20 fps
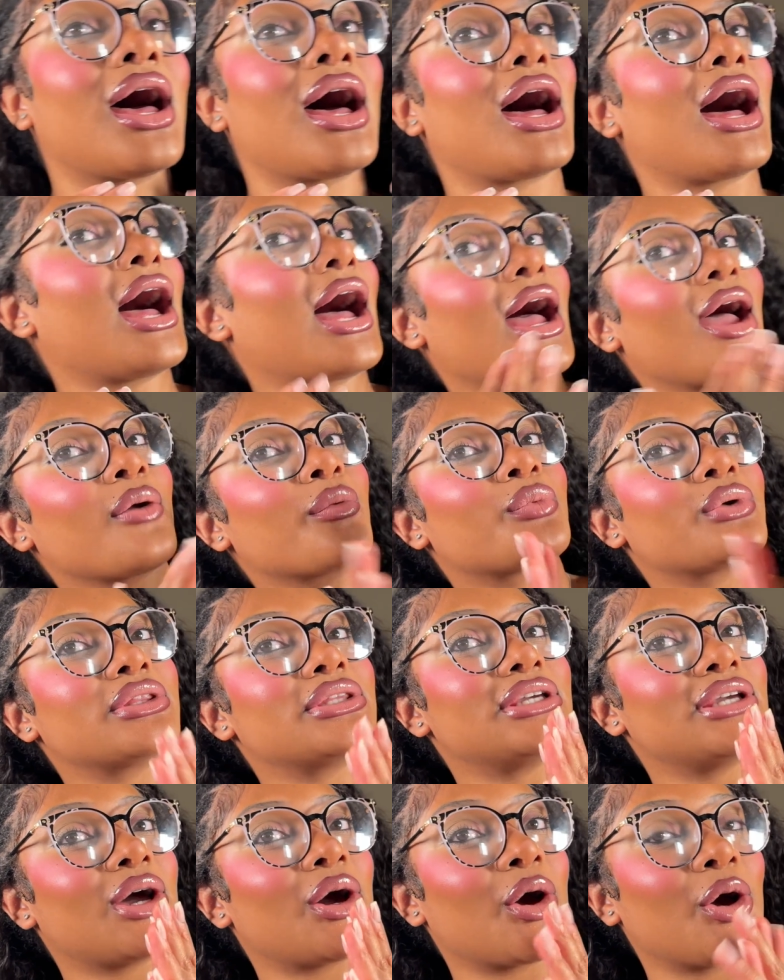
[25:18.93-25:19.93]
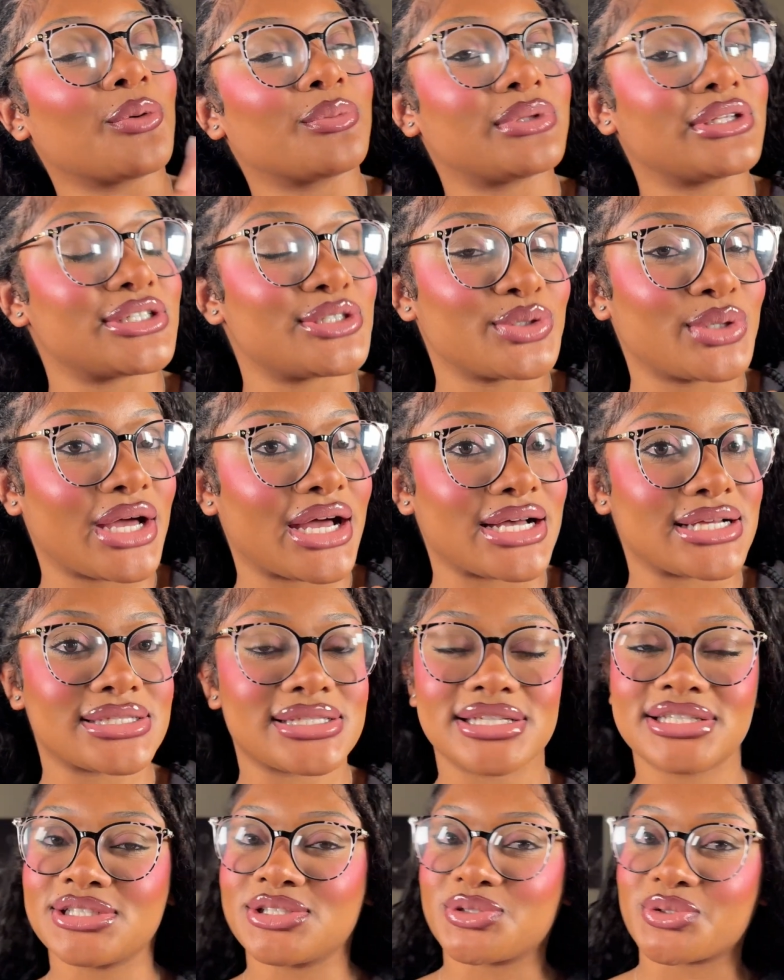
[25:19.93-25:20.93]
I really hope that you guys
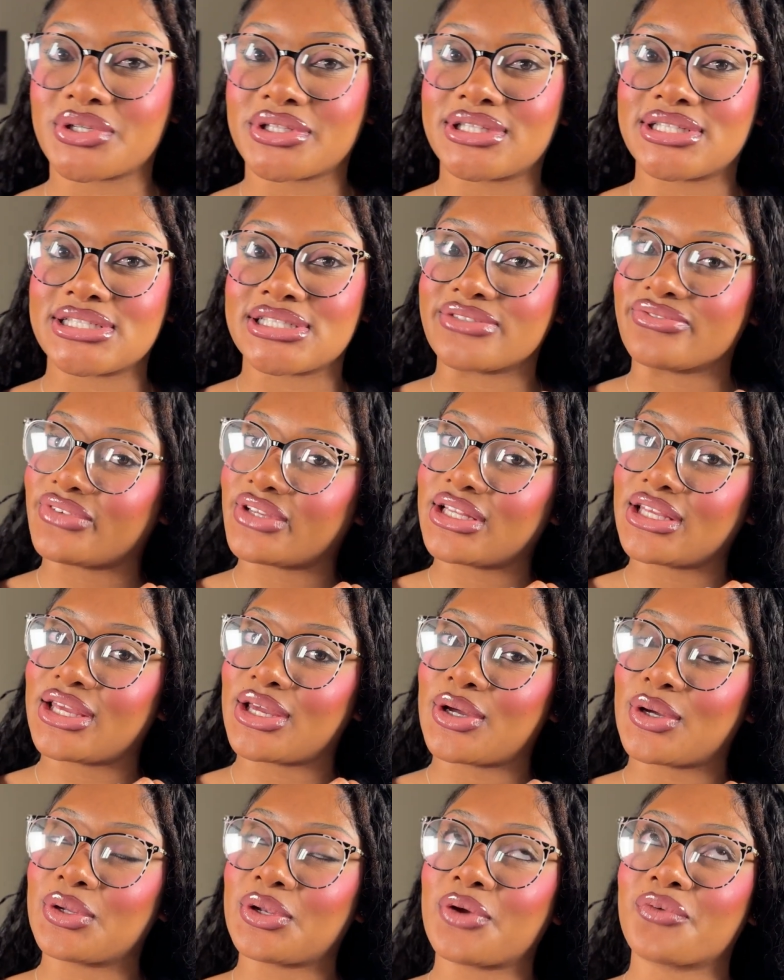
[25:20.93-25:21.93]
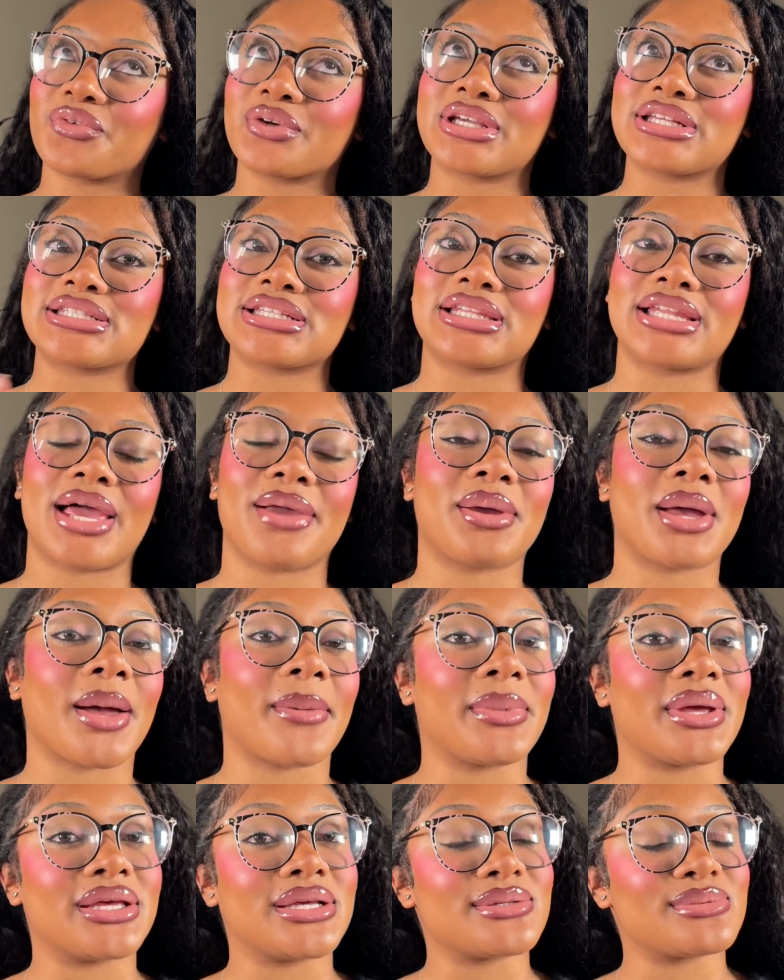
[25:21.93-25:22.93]
enjoyed this video. Don't forget to like,
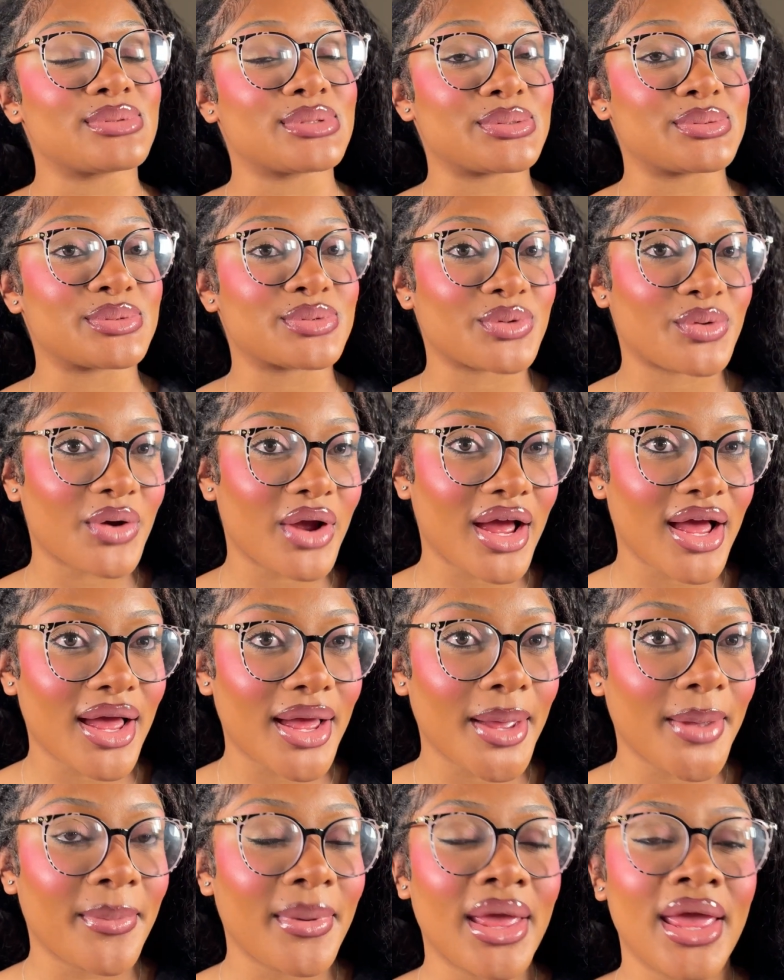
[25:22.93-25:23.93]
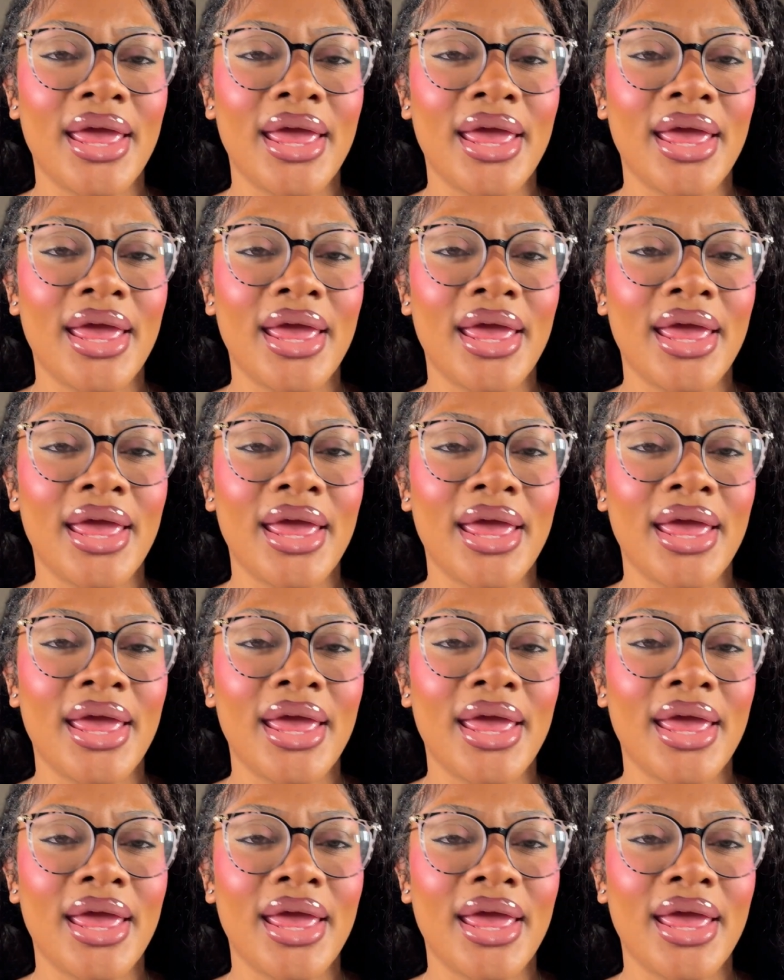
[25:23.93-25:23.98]
comment, and subscribe.